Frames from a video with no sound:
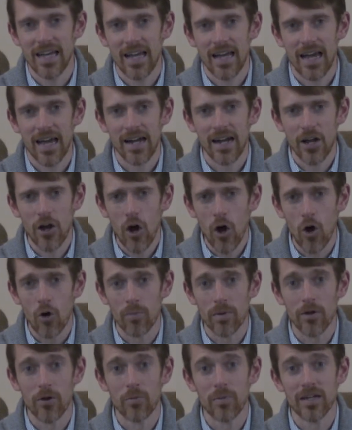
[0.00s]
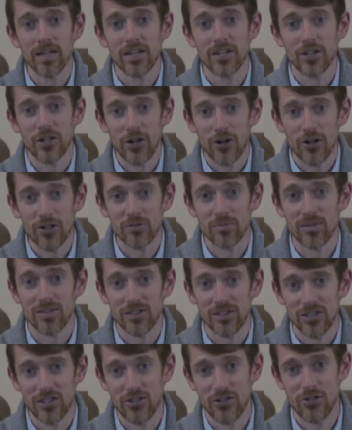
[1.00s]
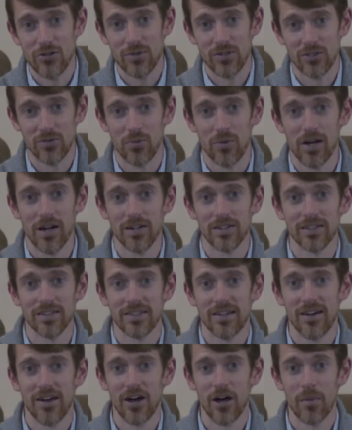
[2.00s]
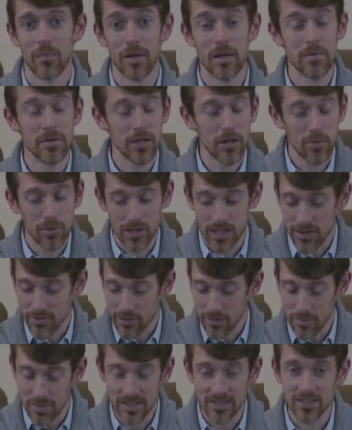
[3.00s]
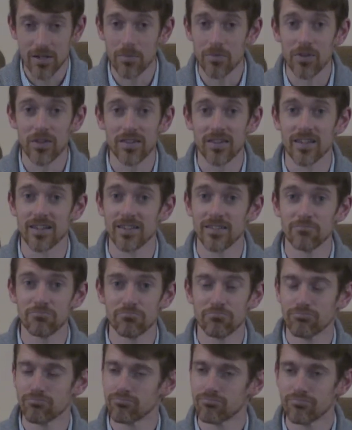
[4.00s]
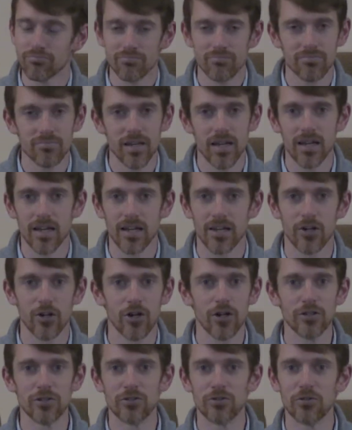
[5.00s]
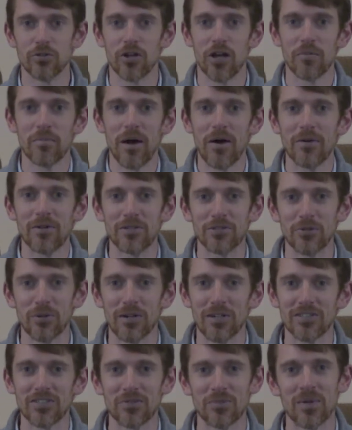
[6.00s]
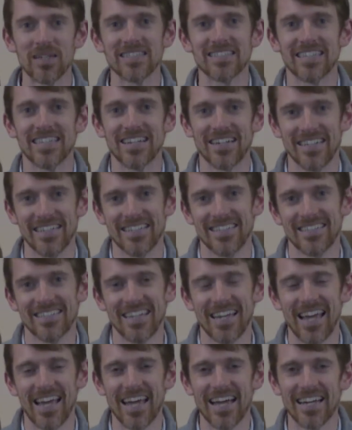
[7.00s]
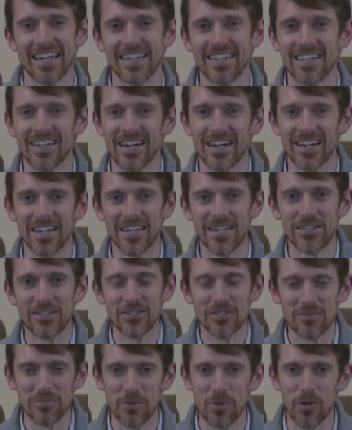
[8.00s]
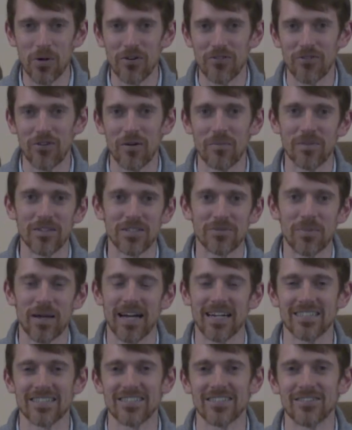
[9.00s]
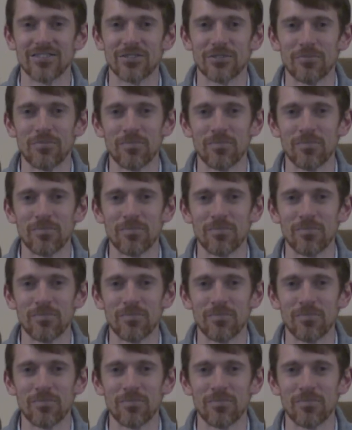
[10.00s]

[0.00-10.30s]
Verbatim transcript: And I hope it will be an encouragement to you as well. Uh, maybe it will even be something that encouraged you to come out and join us on Wednesday nights and uh, hear some more from this passage.